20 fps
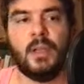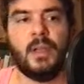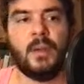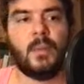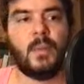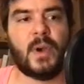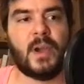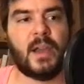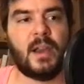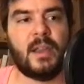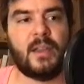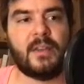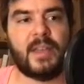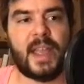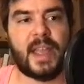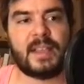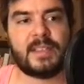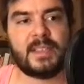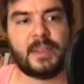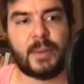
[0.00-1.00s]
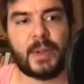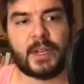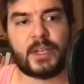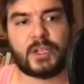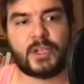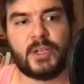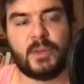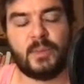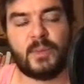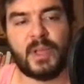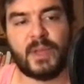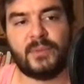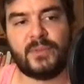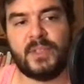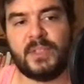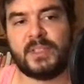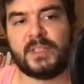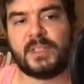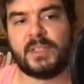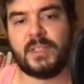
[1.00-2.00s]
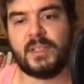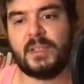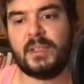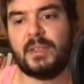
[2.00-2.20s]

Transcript: While in the x direction, we have this